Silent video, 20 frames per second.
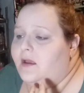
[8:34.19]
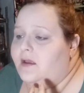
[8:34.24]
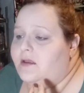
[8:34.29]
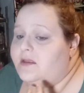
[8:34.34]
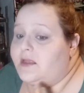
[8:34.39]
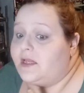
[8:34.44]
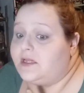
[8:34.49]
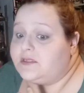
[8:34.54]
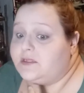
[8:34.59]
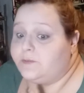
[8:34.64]

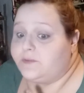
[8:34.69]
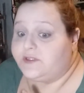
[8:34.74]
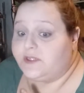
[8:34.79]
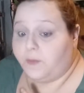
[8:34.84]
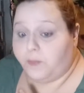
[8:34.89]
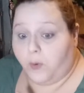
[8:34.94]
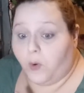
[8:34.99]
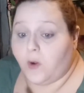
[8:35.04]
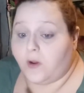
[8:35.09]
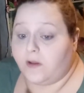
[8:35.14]
get some
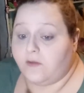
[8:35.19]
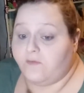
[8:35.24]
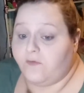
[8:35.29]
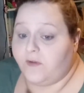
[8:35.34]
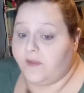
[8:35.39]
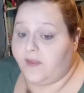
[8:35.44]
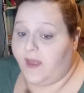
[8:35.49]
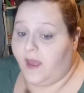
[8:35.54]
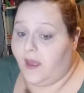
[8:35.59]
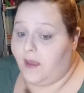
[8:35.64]
support for
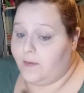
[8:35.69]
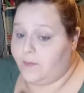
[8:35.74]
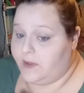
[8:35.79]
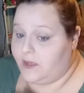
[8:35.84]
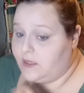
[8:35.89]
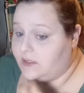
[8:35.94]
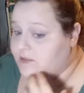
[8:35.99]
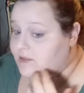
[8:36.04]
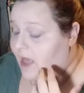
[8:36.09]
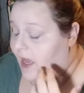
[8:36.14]
that, because